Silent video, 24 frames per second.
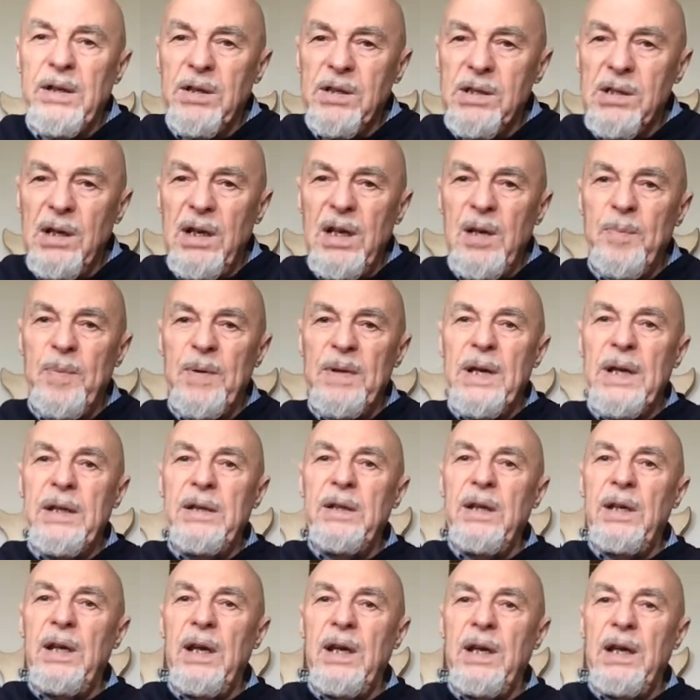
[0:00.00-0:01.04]
to sleep and then
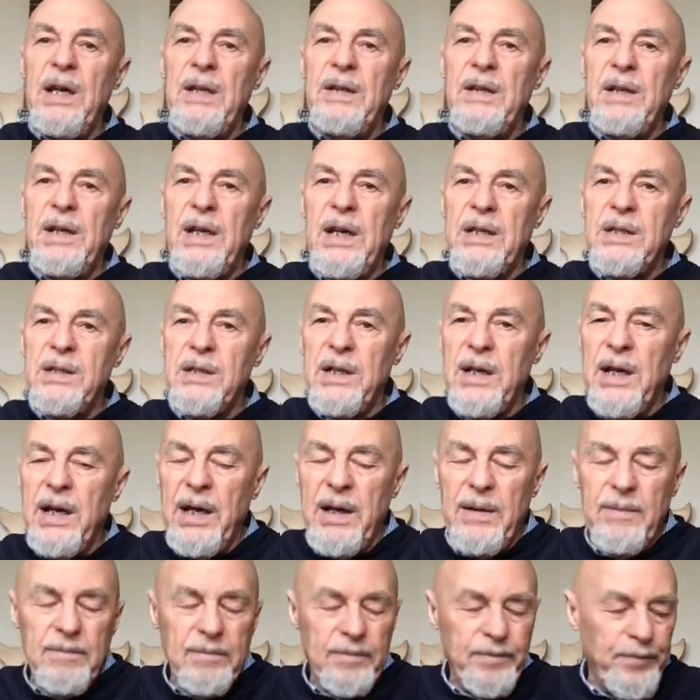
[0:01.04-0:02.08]
did it again the next day.
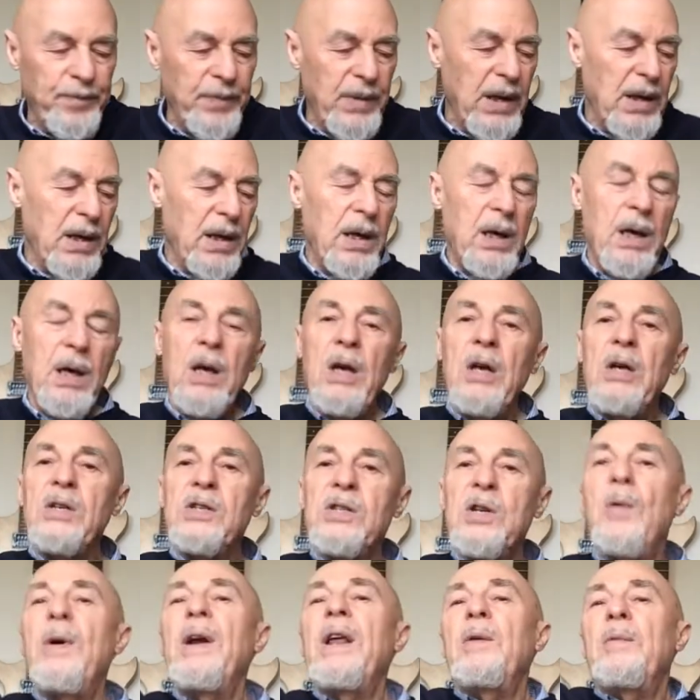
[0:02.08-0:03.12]

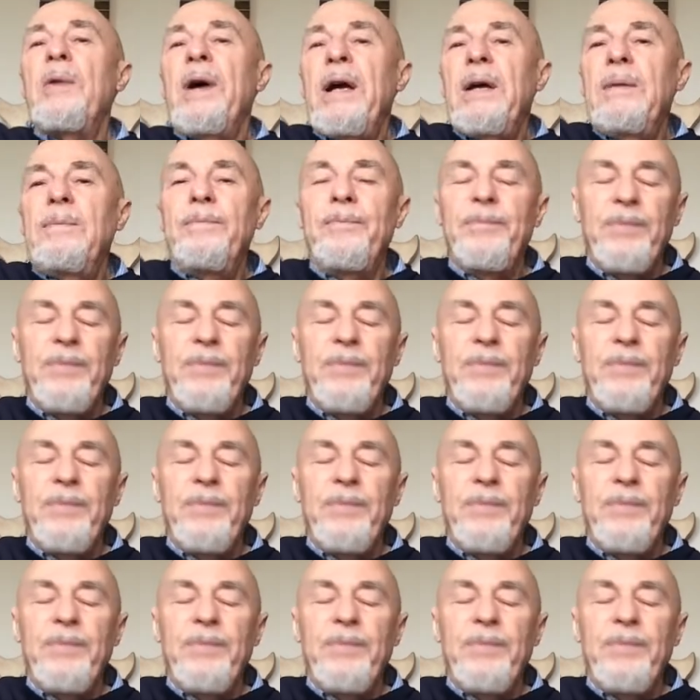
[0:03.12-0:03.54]
So anyway,